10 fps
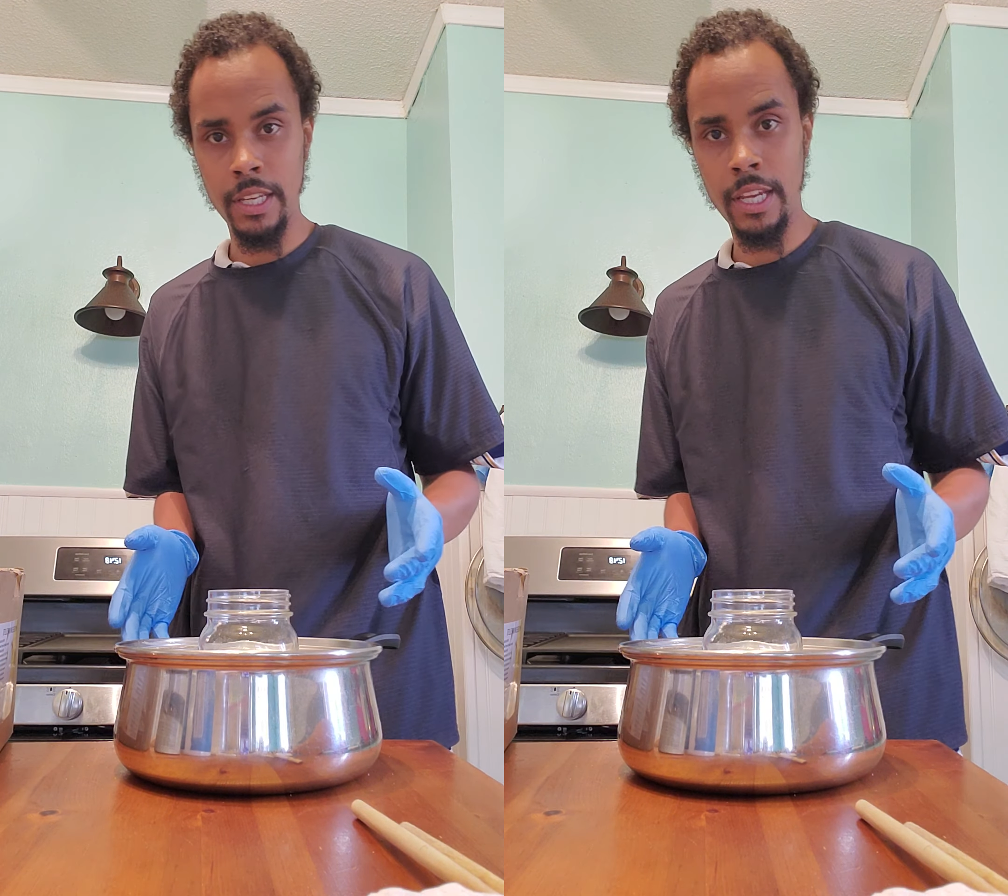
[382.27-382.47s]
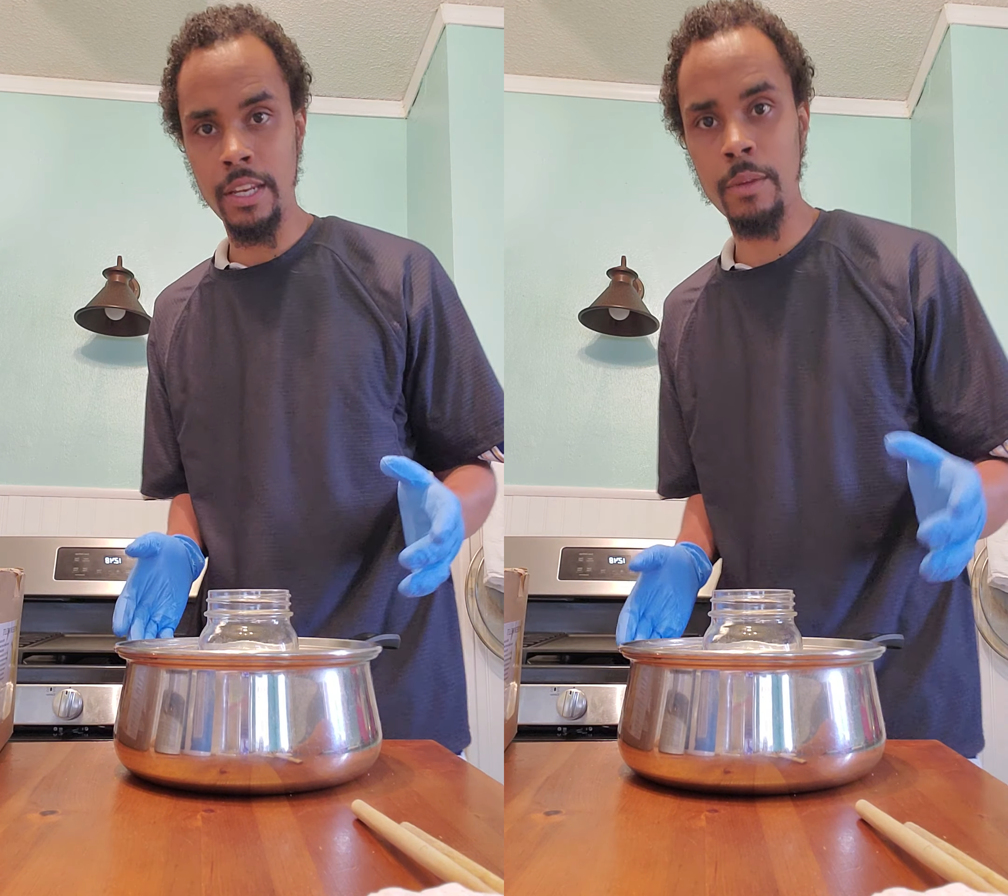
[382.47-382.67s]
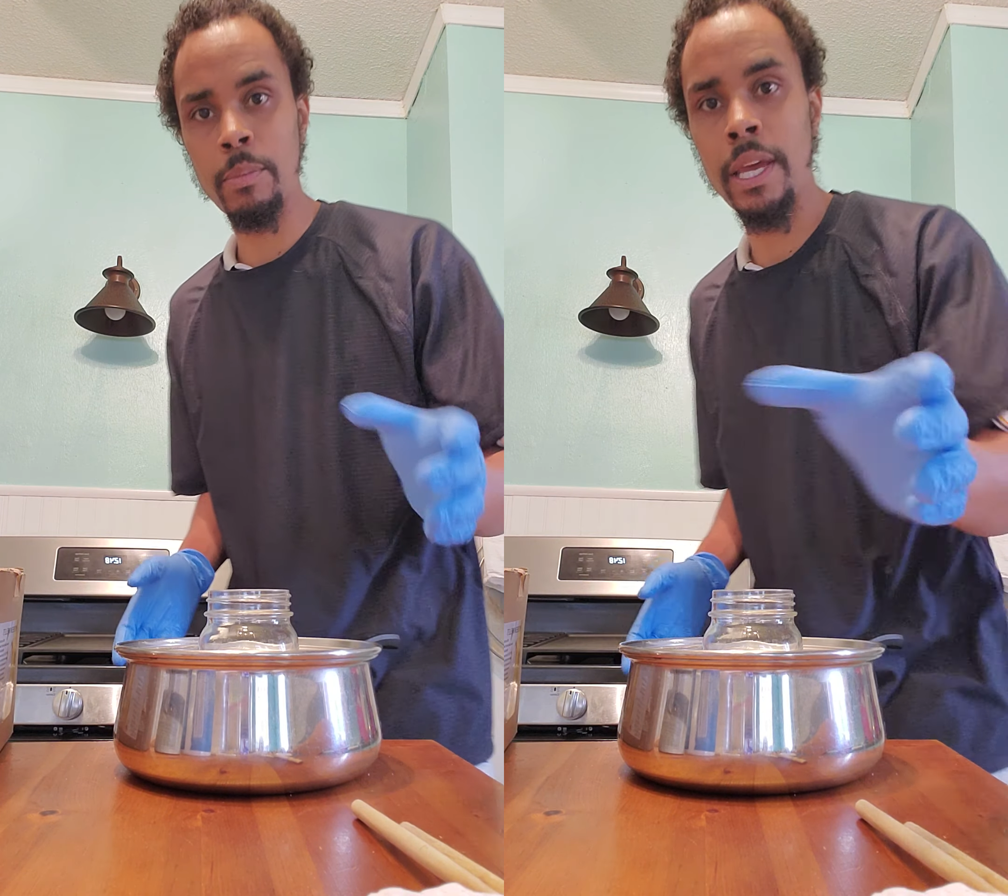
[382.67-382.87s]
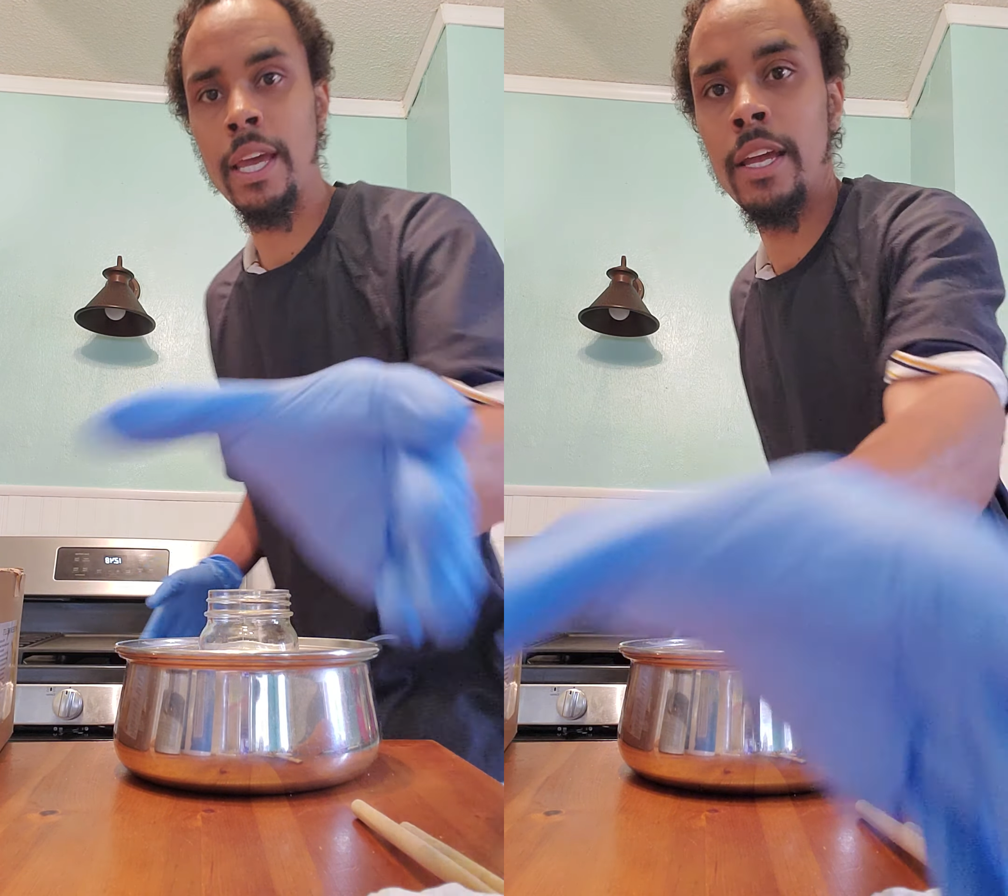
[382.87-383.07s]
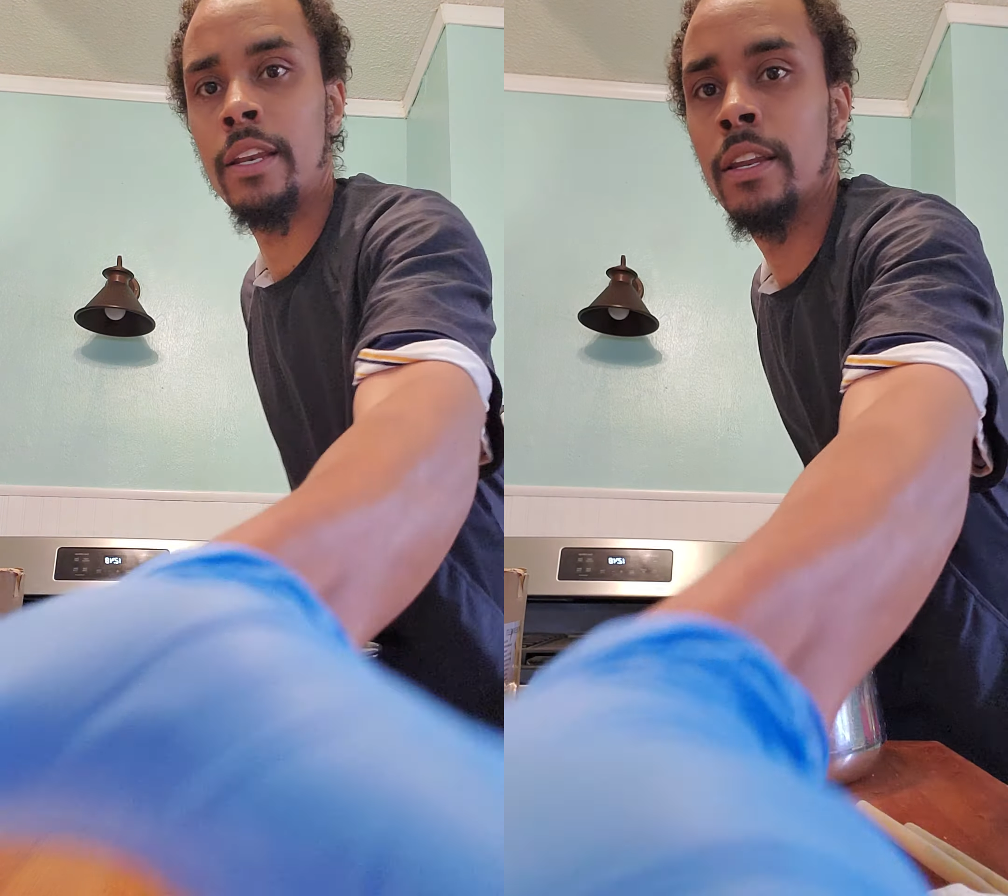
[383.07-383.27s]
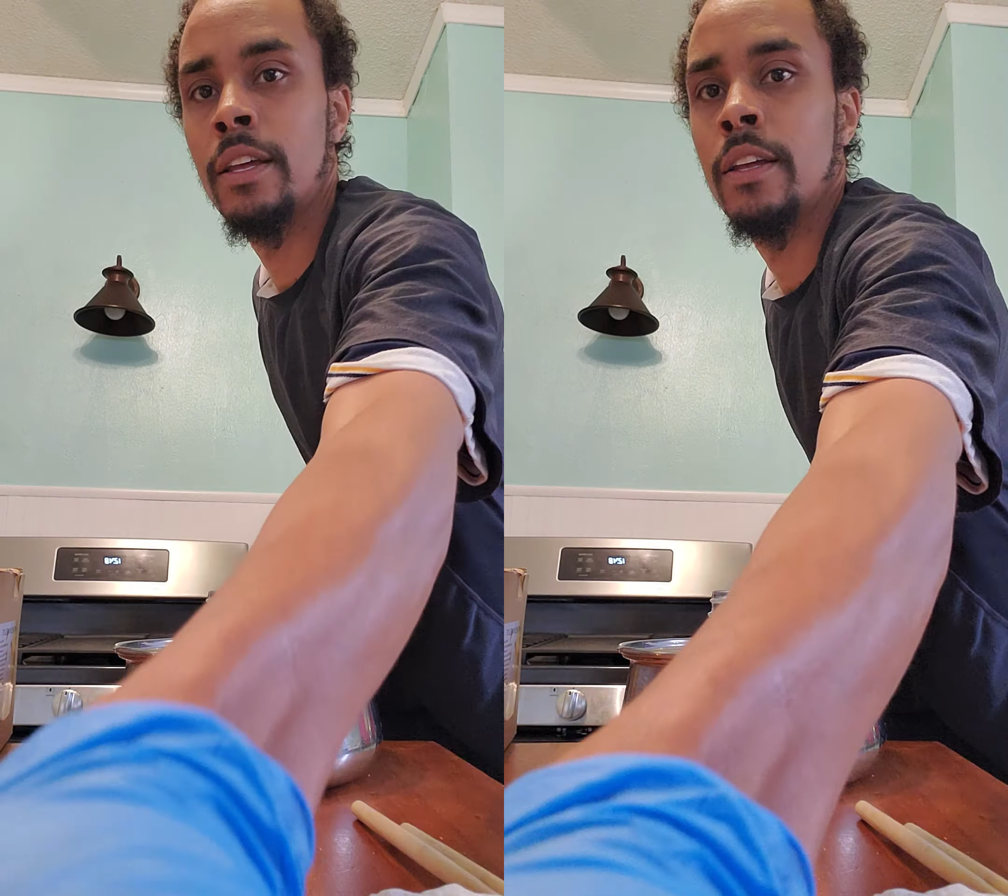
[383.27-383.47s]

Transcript: in the pan,